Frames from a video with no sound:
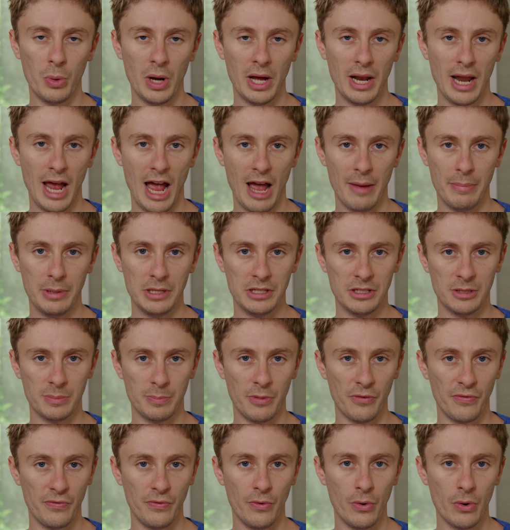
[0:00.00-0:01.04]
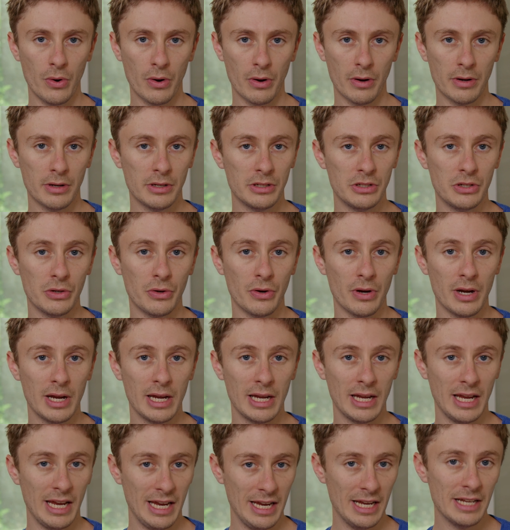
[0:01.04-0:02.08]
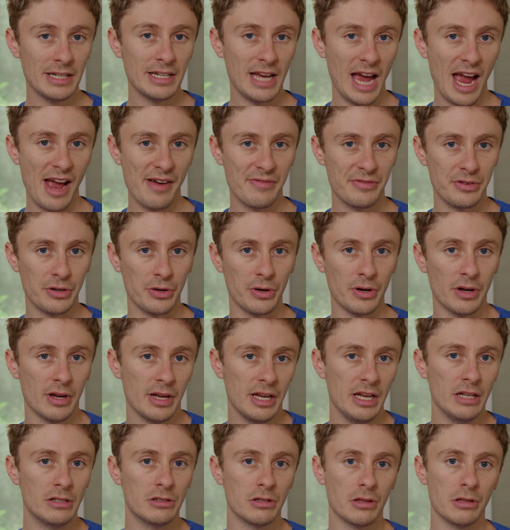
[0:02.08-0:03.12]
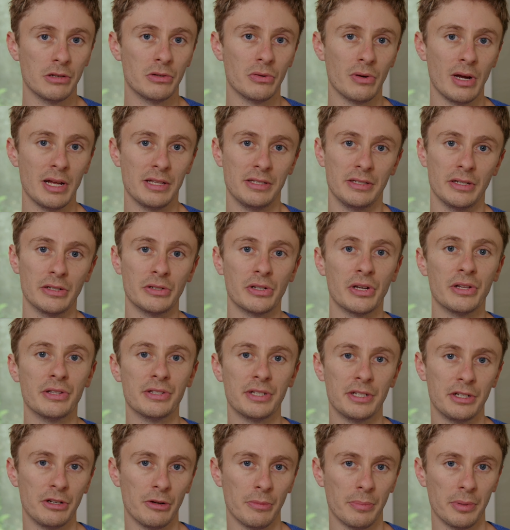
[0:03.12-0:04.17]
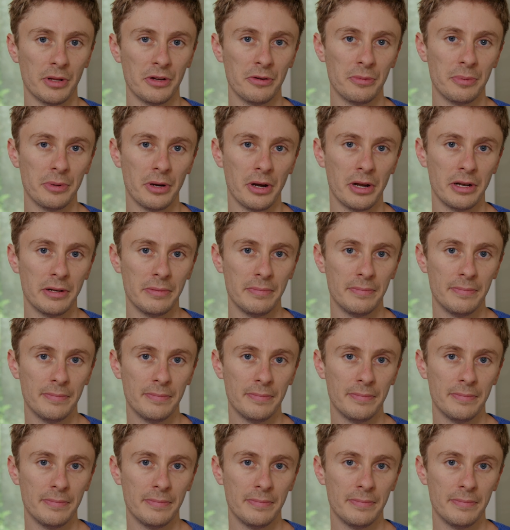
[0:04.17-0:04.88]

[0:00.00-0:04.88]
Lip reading: what happens before, during, and after each of the transitions in your blueprint.